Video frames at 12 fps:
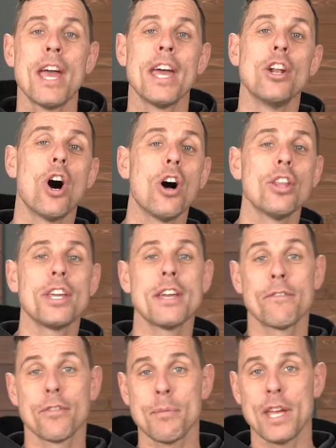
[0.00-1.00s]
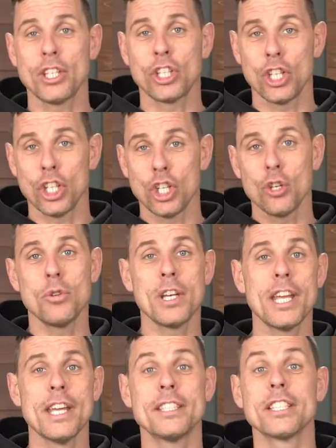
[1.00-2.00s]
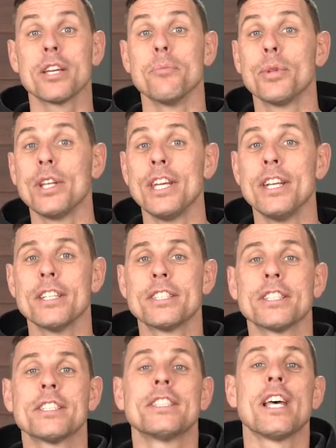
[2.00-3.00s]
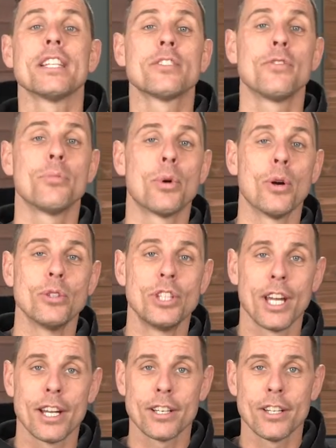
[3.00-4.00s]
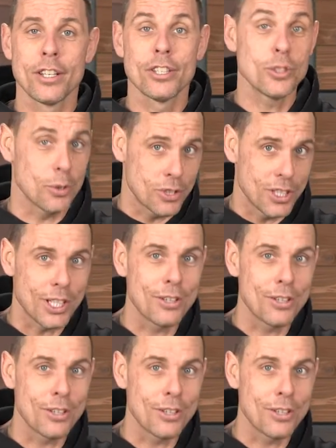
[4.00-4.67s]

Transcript: and all the information you need to complete a successful project. So stick